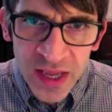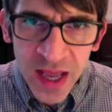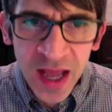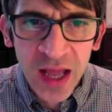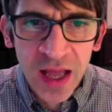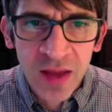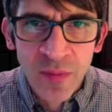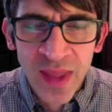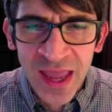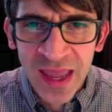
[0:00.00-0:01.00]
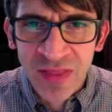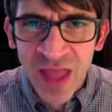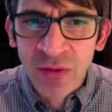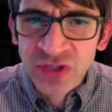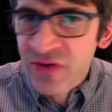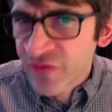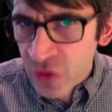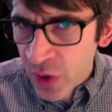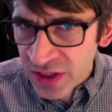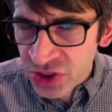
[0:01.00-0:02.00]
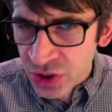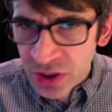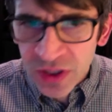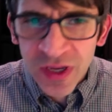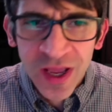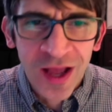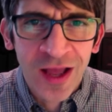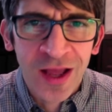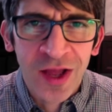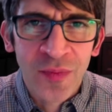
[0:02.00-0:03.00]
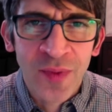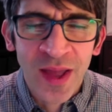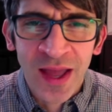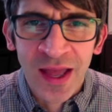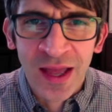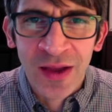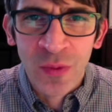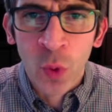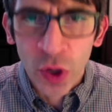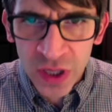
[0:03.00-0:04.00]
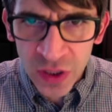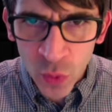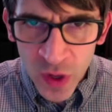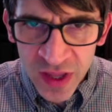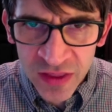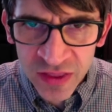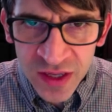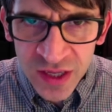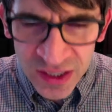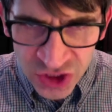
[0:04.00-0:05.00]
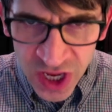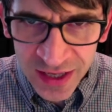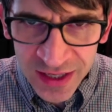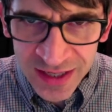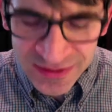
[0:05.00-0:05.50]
And that was influential, working with Hitchcock as an